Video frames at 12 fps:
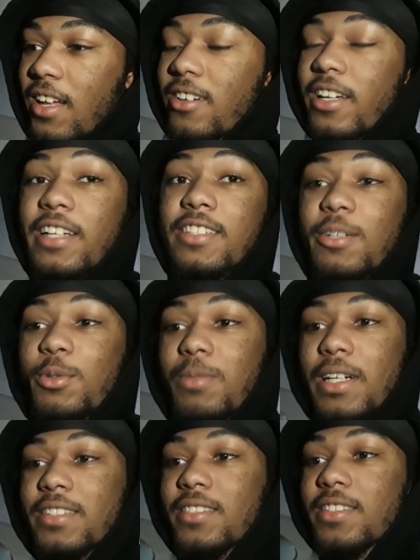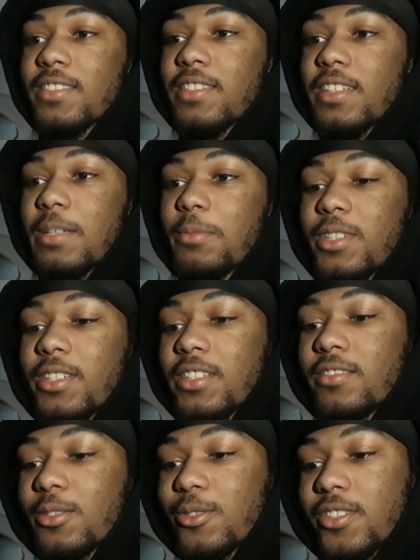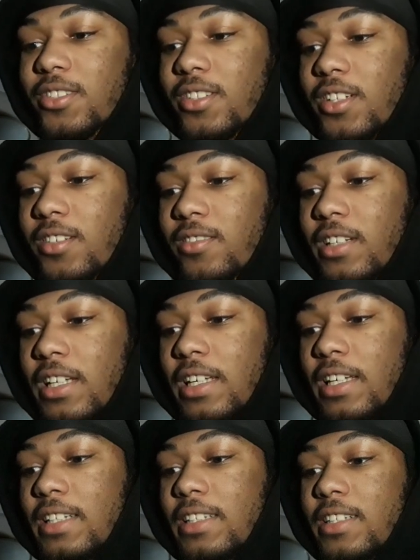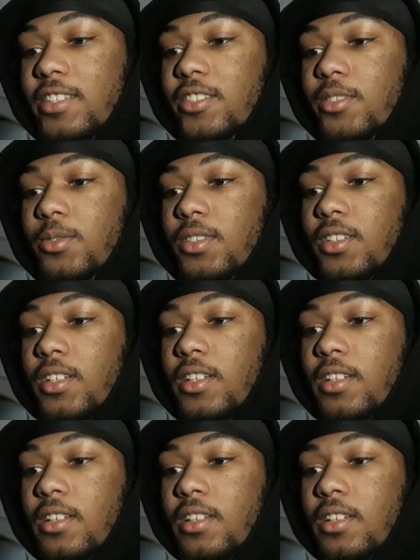Okay, so we about to listen to Eminem, Lose Yourself, and then Juicy.